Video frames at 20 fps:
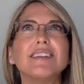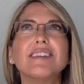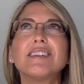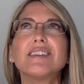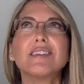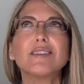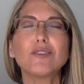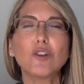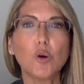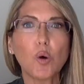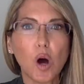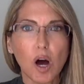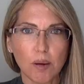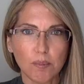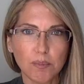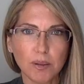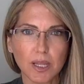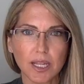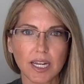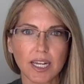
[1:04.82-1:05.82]
and this is so
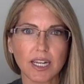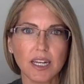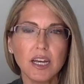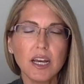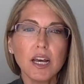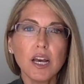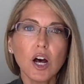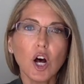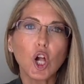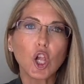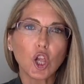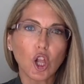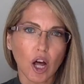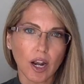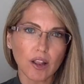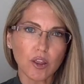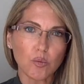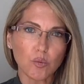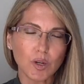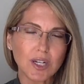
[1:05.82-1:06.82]
humbling. A
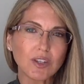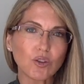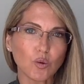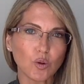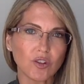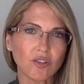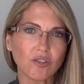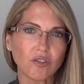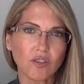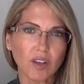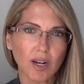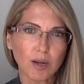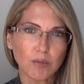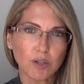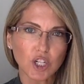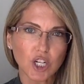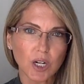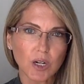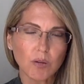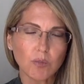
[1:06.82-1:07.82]
lot of the resources that I'm
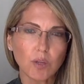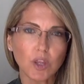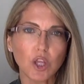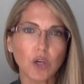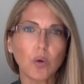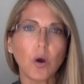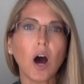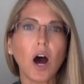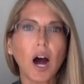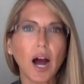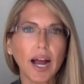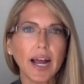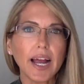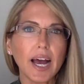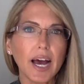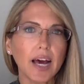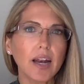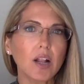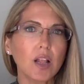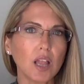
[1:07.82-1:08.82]
sharing with you, I
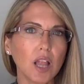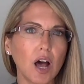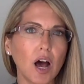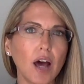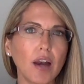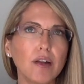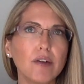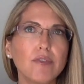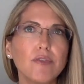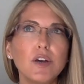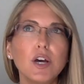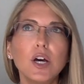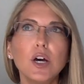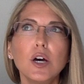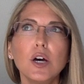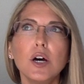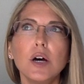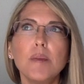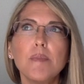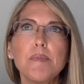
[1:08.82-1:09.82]
had a lot of
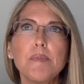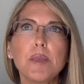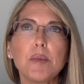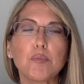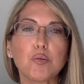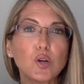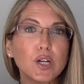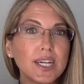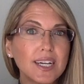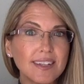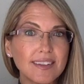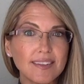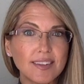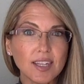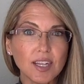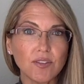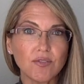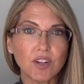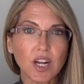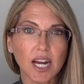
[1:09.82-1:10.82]

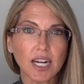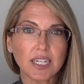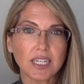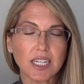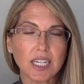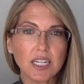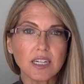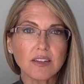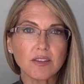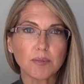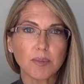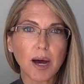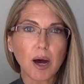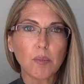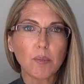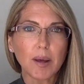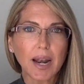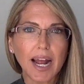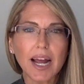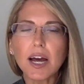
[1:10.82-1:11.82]
preconceived ideas
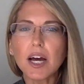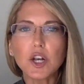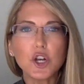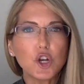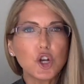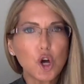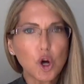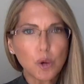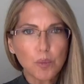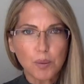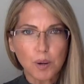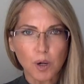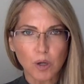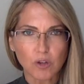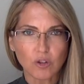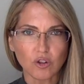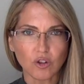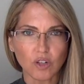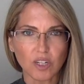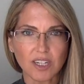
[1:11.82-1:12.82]
about, but I had no
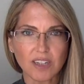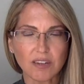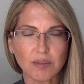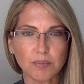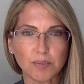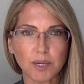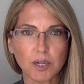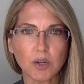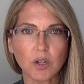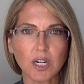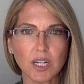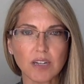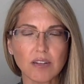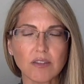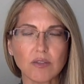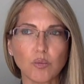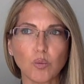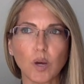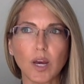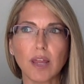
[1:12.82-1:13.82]
personal
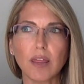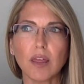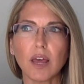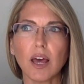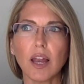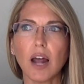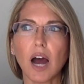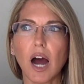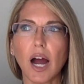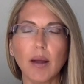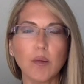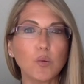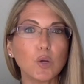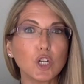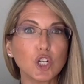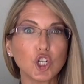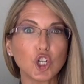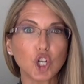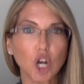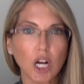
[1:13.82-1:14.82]
experience with, and I
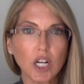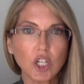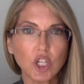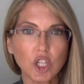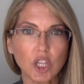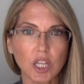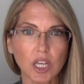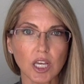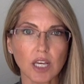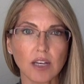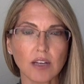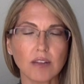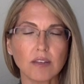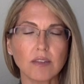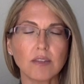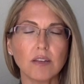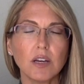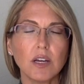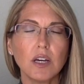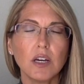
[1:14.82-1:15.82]
would judge
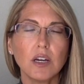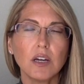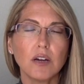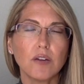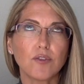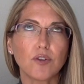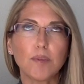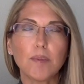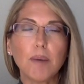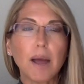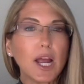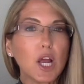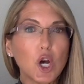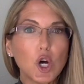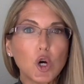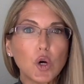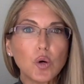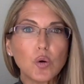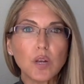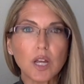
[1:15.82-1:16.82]
things from my
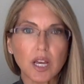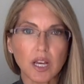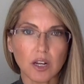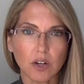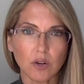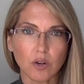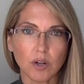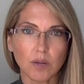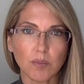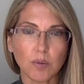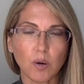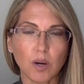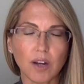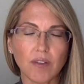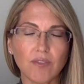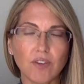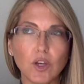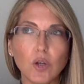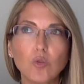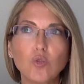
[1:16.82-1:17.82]
own ignorant point
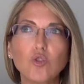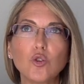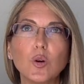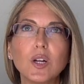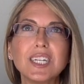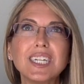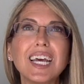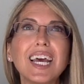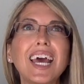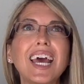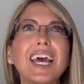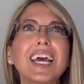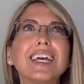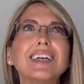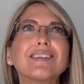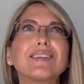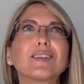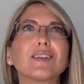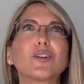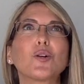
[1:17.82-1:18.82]
of view. So it
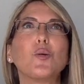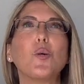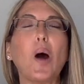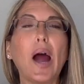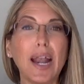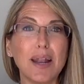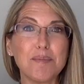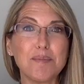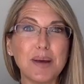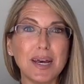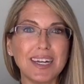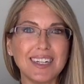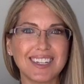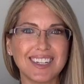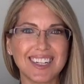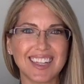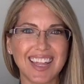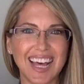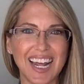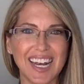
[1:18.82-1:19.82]
takes quite a bit
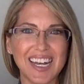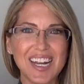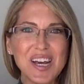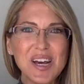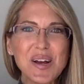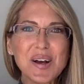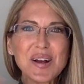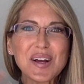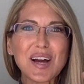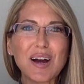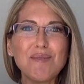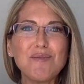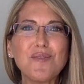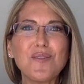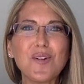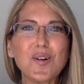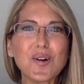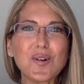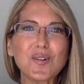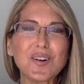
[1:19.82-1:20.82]
to then come
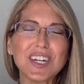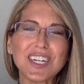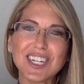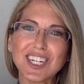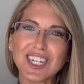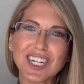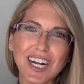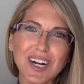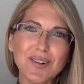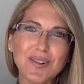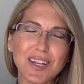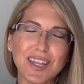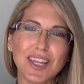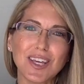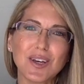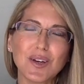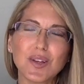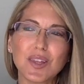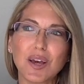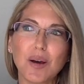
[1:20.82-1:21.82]
forward and share with
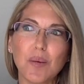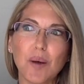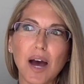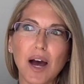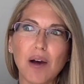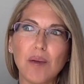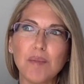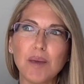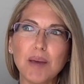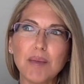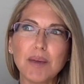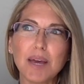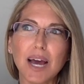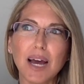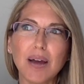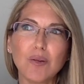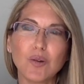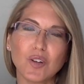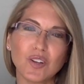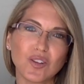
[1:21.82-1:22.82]
you that, wow, maybe
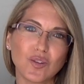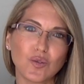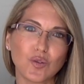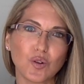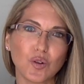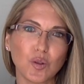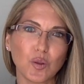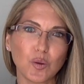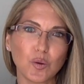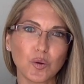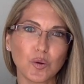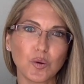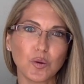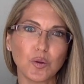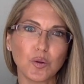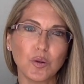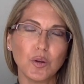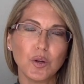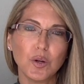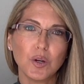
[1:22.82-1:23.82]
I was a
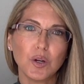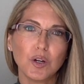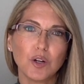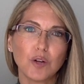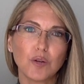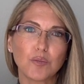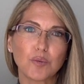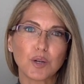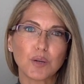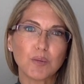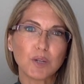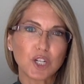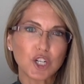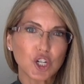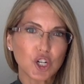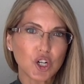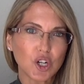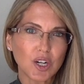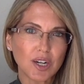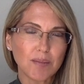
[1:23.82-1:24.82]
little
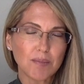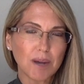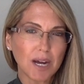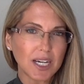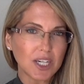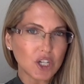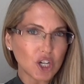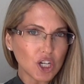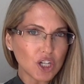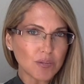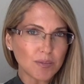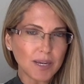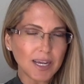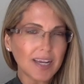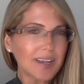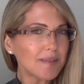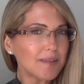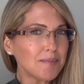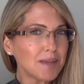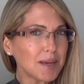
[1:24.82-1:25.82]
premature in my judgment
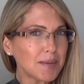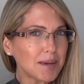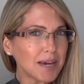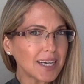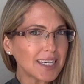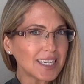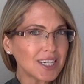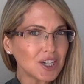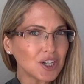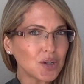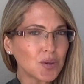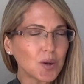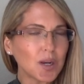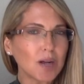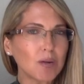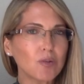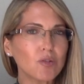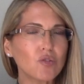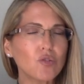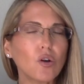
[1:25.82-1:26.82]
and maybe I didn't know what I
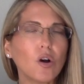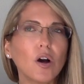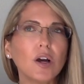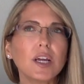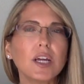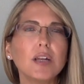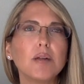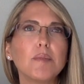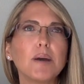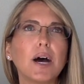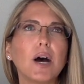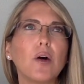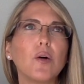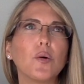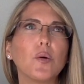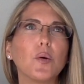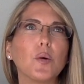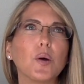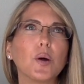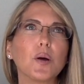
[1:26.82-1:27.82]
was talking about
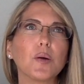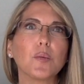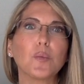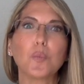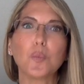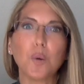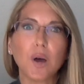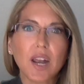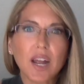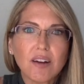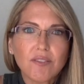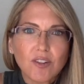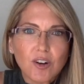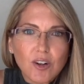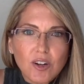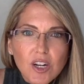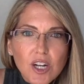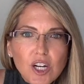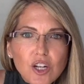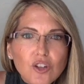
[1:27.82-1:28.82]
or
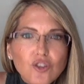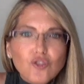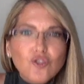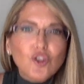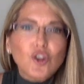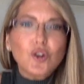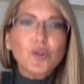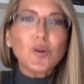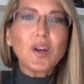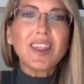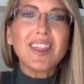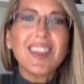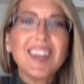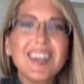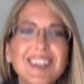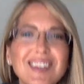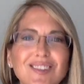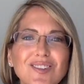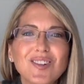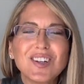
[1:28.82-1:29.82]
whatever. So
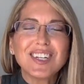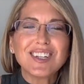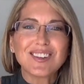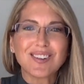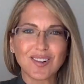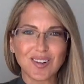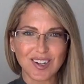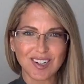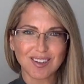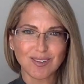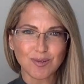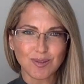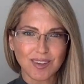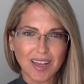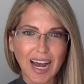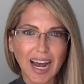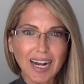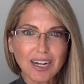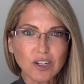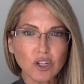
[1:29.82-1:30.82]
this resource was
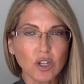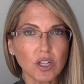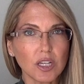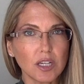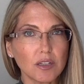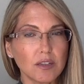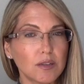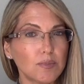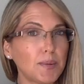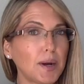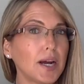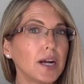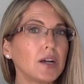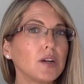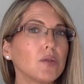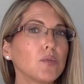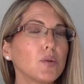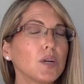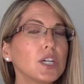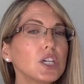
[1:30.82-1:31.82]
actually inspired
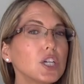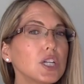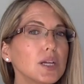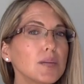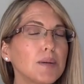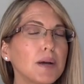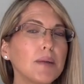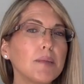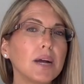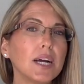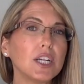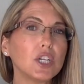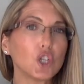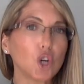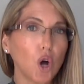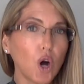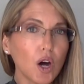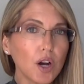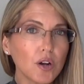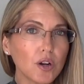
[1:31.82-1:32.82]
originally by my
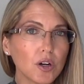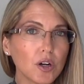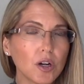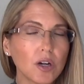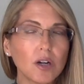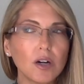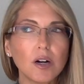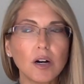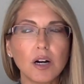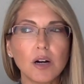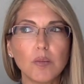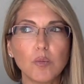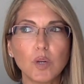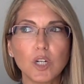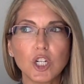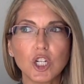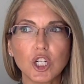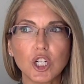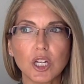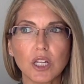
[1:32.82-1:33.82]
daughter
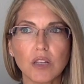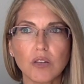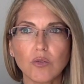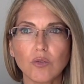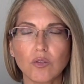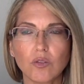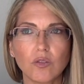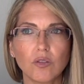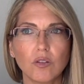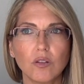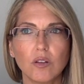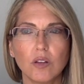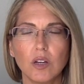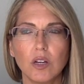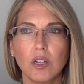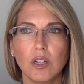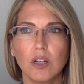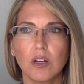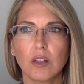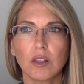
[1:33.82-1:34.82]
this was,
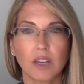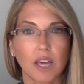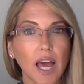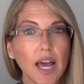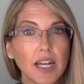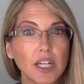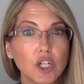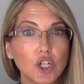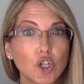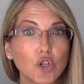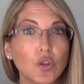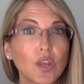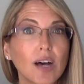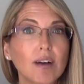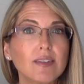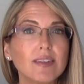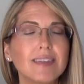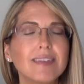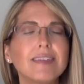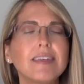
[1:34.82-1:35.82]
again,
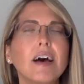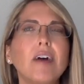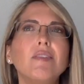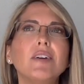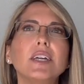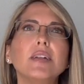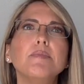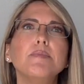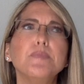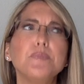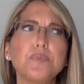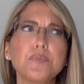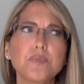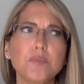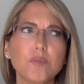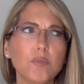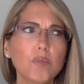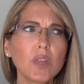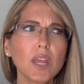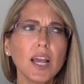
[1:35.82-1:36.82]
2007.
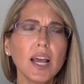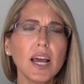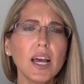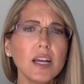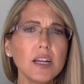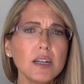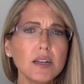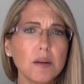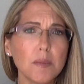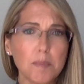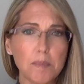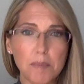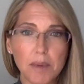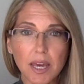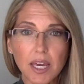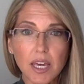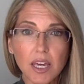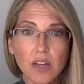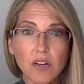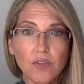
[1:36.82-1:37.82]
And
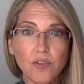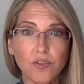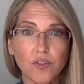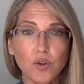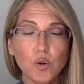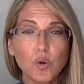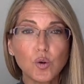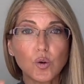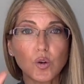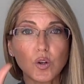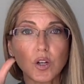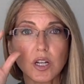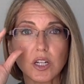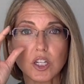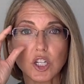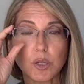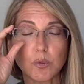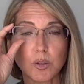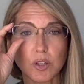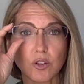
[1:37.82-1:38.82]
making food,
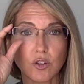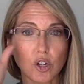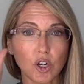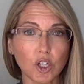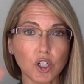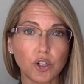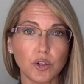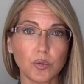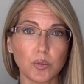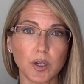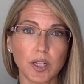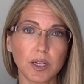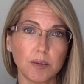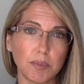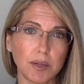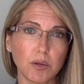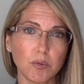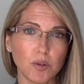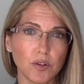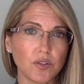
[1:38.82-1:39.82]
she would start to really
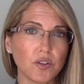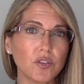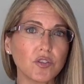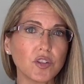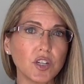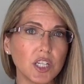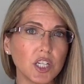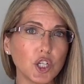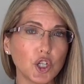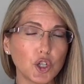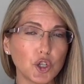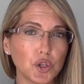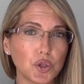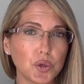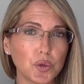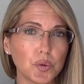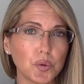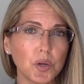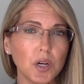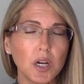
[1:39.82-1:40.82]
be resistant
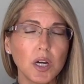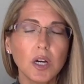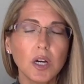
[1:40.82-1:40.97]
to